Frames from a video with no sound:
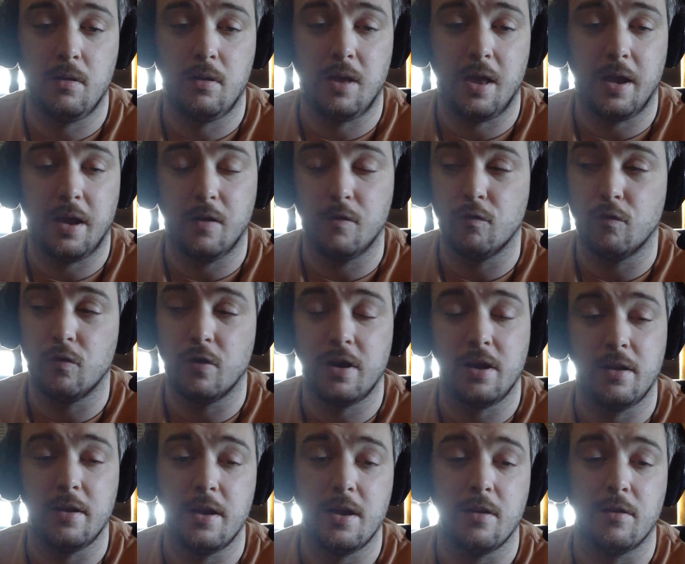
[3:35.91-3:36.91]
like it
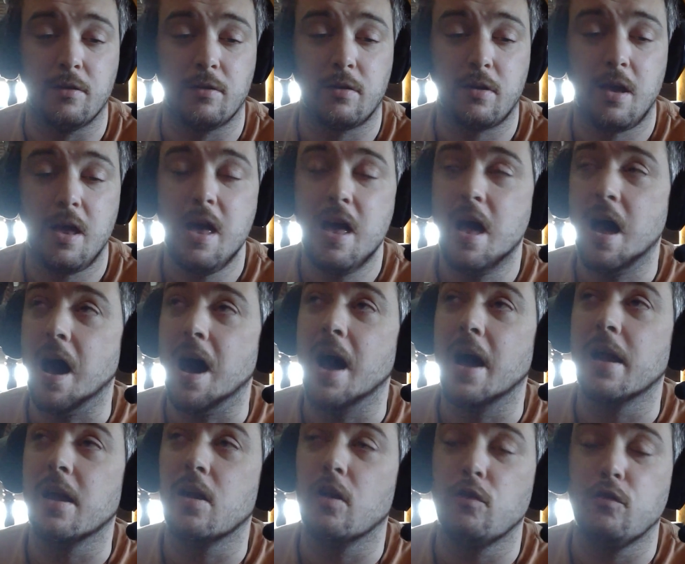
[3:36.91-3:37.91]
really is
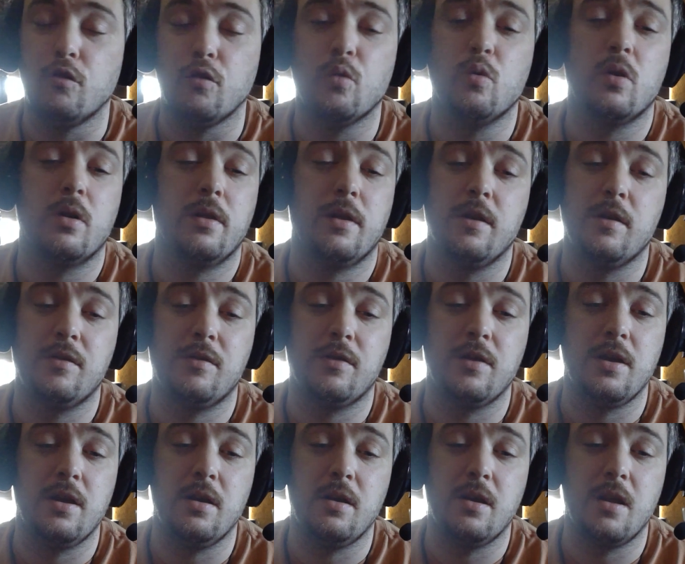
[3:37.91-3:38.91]
i adore this
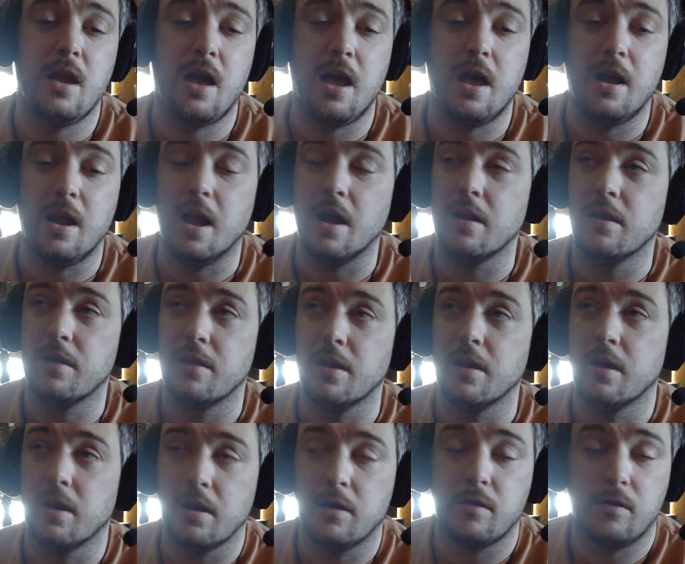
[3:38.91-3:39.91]
scene and i
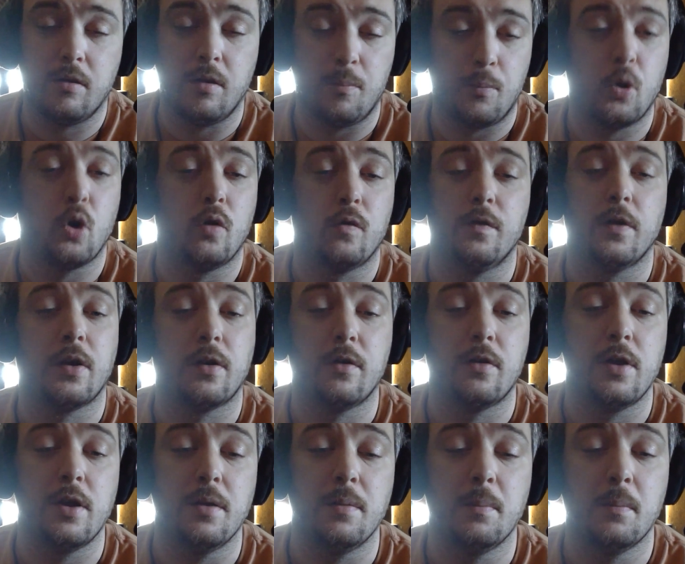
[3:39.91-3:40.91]
think it's a perfect
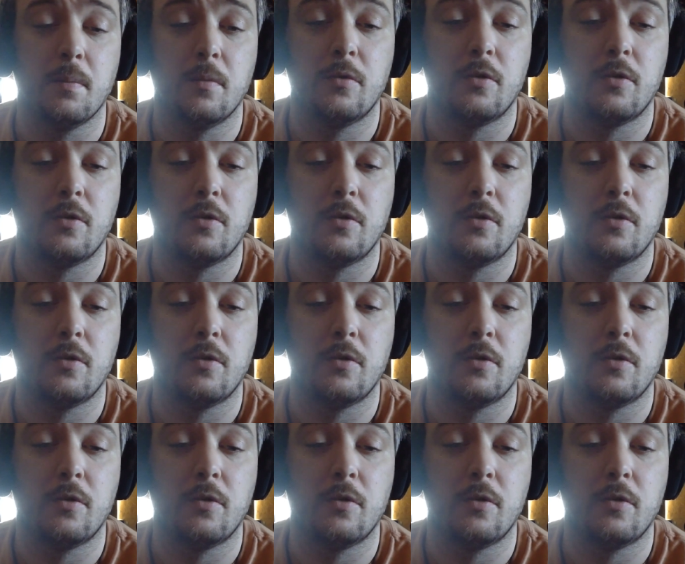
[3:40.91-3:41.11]
scene